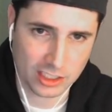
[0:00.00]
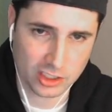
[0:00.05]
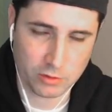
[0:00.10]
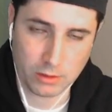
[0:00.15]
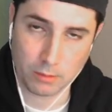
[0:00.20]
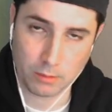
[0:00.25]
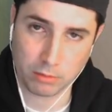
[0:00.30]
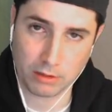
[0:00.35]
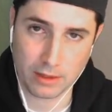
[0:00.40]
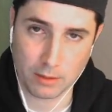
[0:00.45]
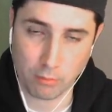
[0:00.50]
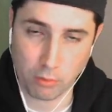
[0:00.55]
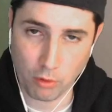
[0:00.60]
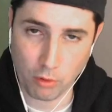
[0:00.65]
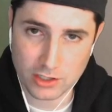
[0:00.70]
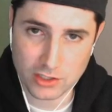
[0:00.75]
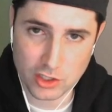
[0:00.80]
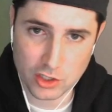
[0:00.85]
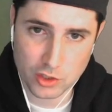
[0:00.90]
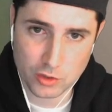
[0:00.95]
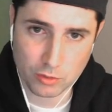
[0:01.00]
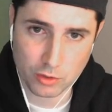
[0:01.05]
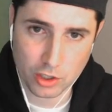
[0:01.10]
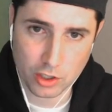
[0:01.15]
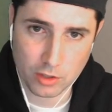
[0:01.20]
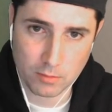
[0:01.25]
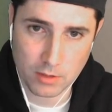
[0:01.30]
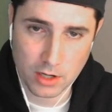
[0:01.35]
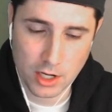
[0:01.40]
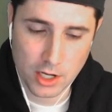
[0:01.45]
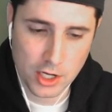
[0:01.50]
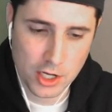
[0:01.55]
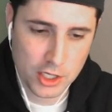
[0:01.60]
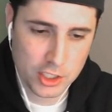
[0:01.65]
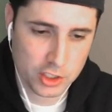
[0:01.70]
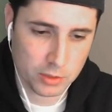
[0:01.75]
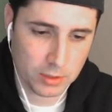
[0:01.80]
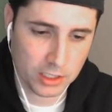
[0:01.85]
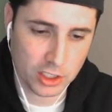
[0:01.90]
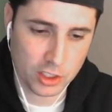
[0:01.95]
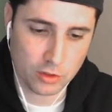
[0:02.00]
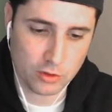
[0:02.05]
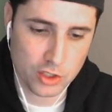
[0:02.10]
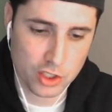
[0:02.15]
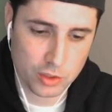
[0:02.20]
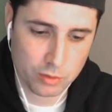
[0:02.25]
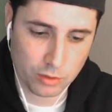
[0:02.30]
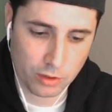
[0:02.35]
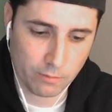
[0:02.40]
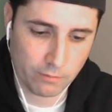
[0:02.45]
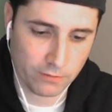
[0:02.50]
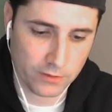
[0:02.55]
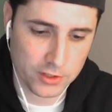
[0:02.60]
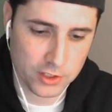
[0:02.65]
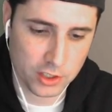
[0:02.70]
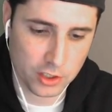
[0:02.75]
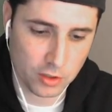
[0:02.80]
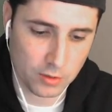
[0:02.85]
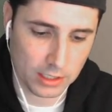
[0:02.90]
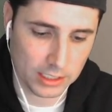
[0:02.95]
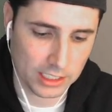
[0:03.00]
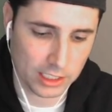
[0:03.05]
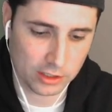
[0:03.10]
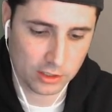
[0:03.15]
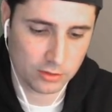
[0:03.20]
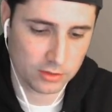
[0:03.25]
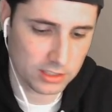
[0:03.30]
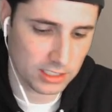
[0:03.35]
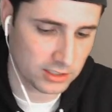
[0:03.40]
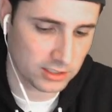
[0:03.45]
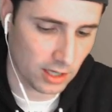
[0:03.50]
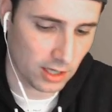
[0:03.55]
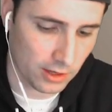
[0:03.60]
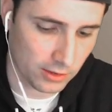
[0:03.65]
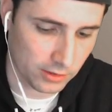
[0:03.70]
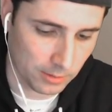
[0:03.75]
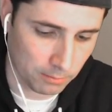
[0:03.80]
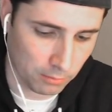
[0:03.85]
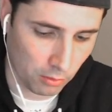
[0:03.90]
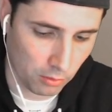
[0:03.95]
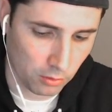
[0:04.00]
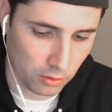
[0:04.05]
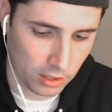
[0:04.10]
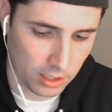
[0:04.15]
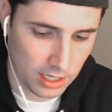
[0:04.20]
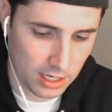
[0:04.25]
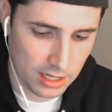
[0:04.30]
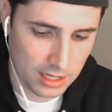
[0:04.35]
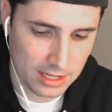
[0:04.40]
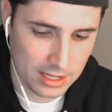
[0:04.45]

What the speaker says: So we can play the Poison Shroom, so we can do the Shroom for 2 and get those things on the board.